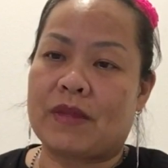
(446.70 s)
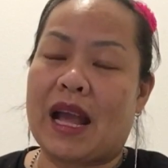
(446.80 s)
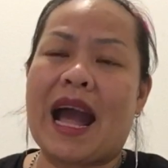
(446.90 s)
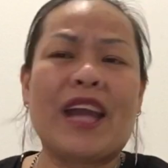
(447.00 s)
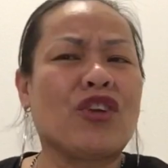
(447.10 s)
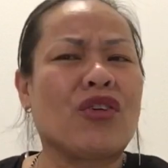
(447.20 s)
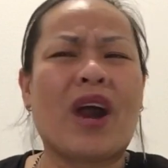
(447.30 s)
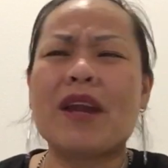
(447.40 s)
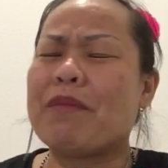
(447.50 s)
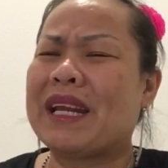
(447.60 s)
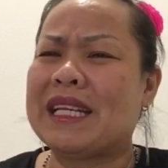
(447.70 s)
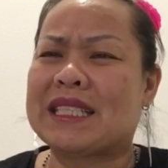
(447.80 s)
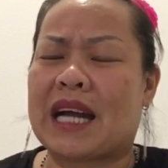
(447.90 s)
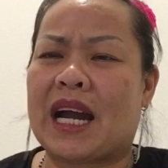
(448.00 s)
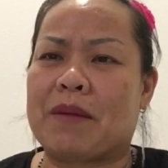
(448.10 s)
I cried many
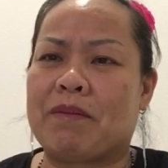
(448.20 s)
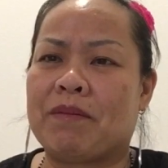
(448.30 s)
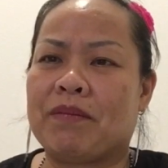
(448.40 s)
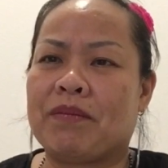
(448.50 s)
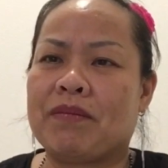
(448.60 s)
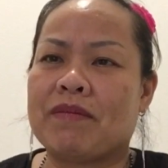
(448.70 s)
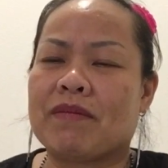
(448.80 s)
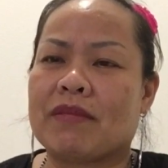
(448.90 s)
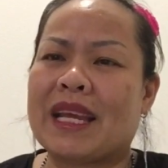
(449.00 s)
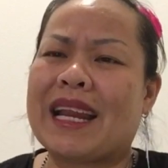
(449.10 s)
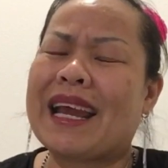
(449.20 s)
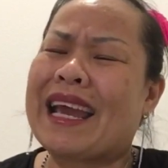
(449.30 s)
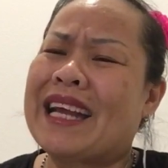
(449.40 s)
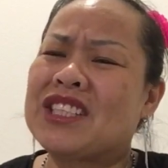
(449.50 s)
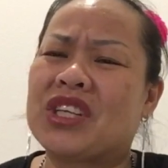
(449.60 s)
times, and I
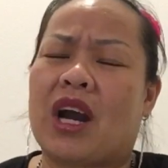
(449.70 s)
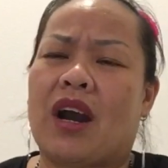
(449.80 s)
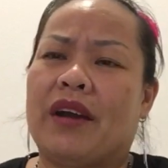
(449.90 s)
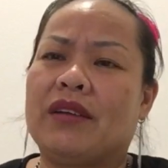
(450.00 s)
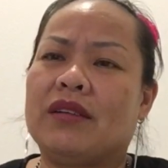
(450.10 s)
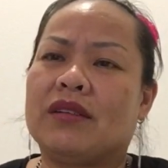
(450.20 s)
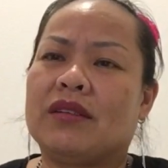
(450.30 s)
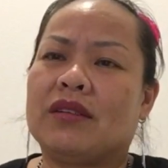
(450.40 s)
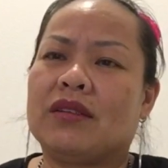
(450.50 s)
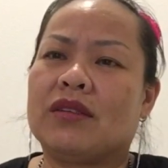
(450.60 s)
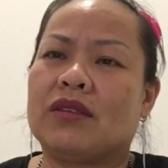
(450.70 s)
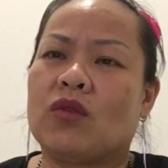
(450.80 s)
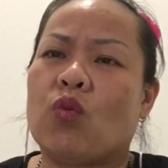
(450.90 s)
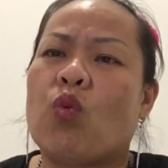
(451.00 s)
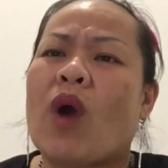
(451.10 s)
asked God,
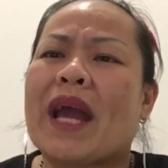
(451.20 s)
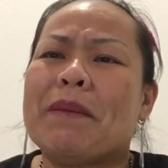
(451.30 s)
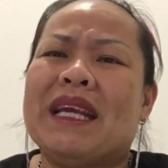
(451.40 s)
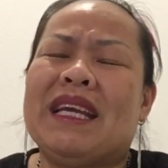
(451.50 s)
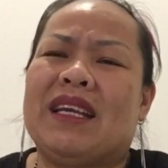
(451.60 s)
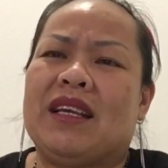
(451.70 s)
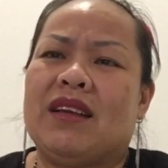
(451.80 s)
why me?